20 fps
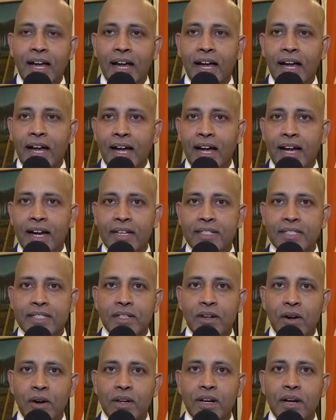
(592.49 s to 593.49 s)
It's an
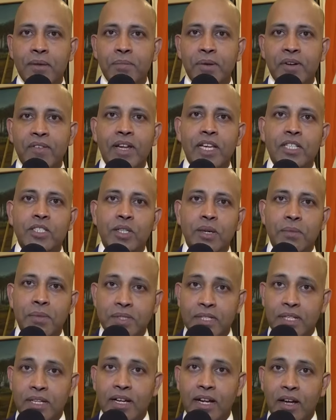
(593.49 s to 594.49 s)
honor and privilege to
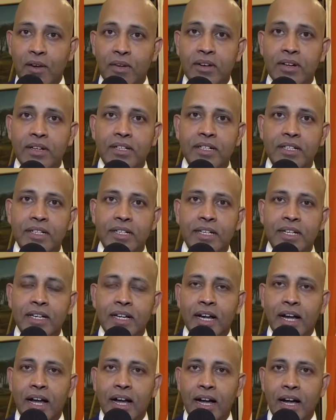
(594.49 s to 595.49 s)
represent the Governor
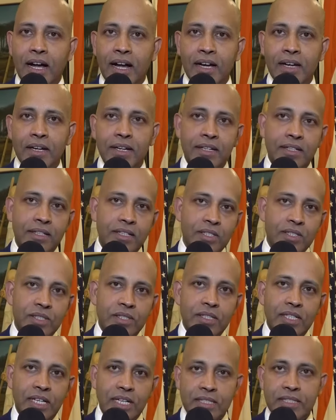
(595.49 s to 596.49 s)
in this
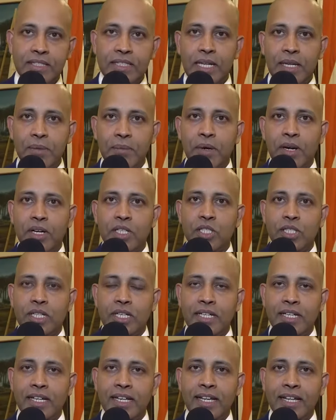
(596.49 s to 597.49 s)
Eid
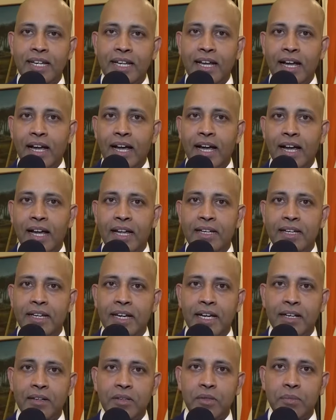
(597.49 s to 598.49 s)
celebration. and
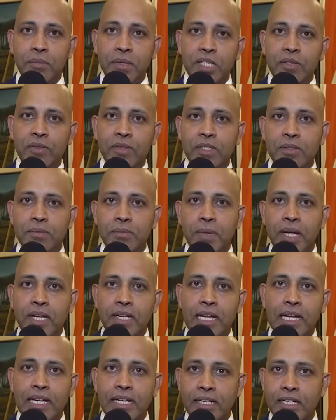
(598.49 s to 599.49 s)
I could meet with
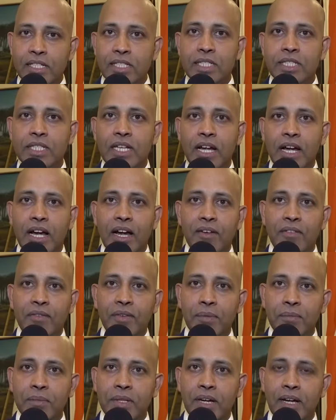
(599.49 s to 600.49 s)
many leaders
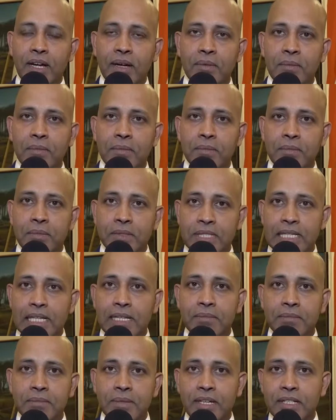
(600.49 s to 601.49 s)
from the
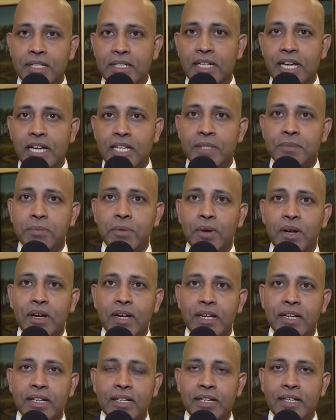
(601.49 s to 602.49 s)
Muslim Indian diaspora
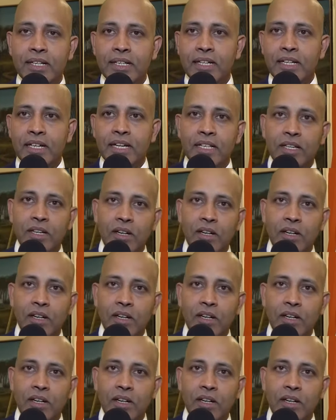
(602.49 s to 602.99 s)
here, and